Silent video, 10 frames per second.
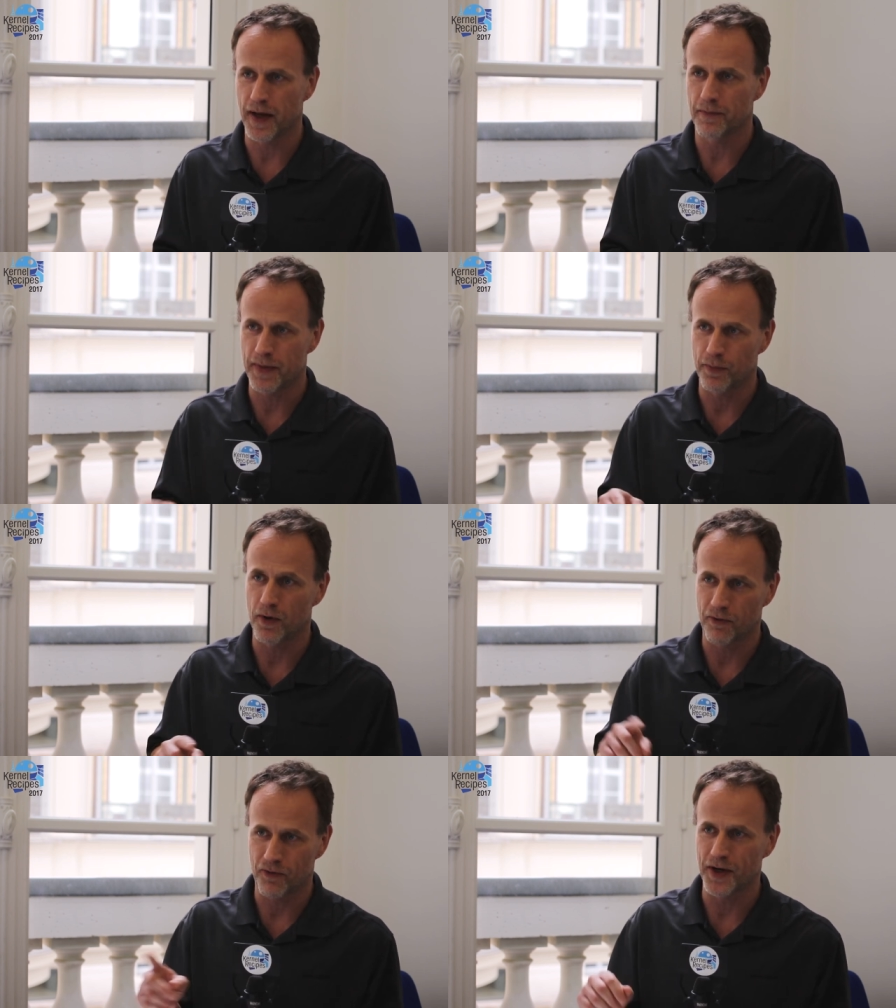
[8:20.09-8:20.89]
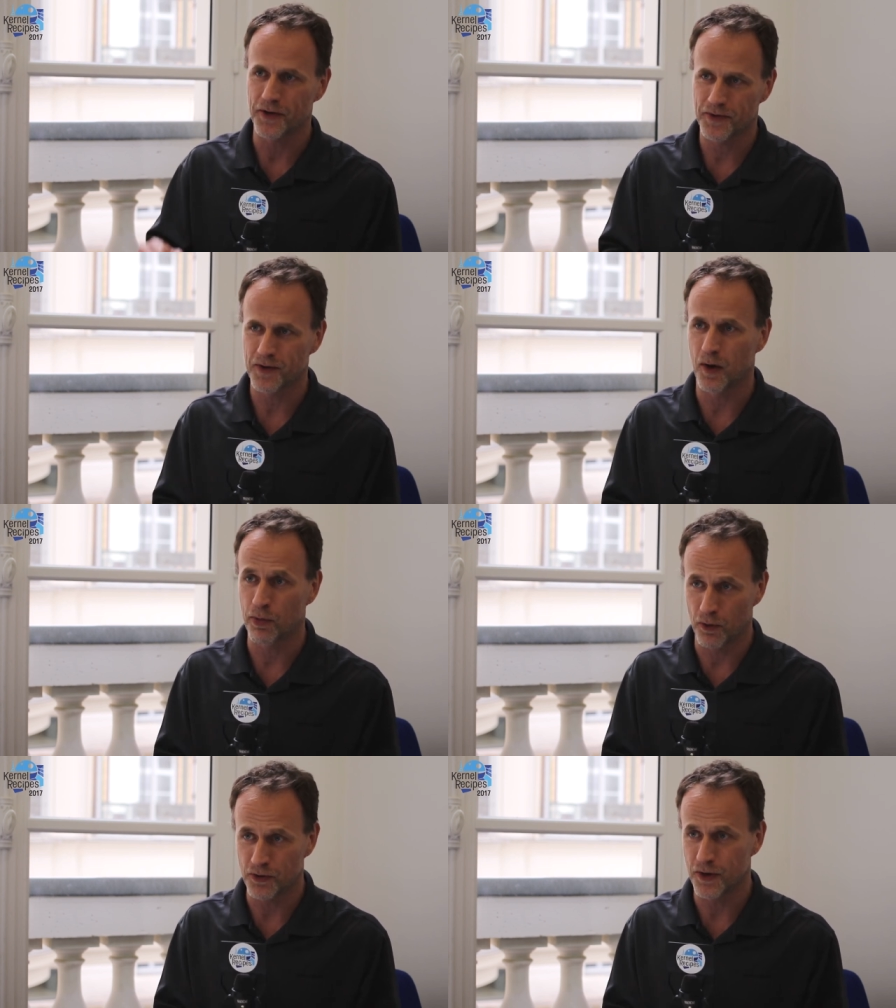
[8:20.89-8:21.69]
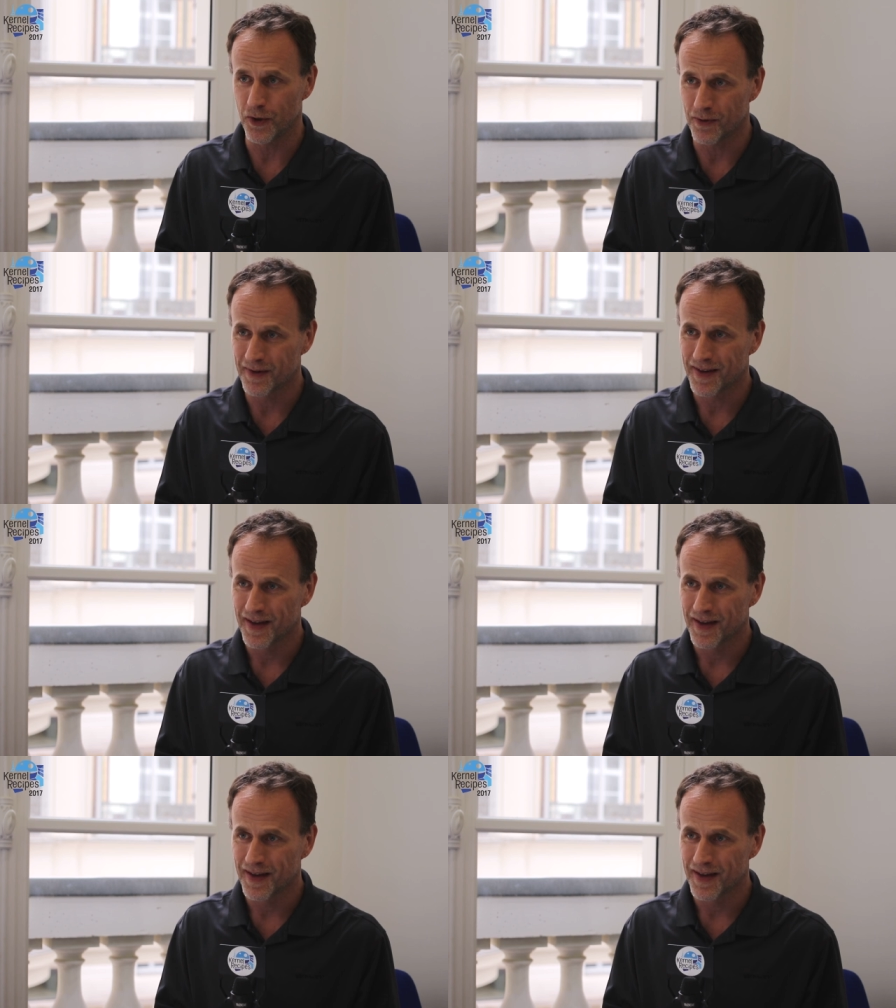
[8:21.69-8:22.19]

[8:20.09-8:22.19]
that people are afraid to approach you.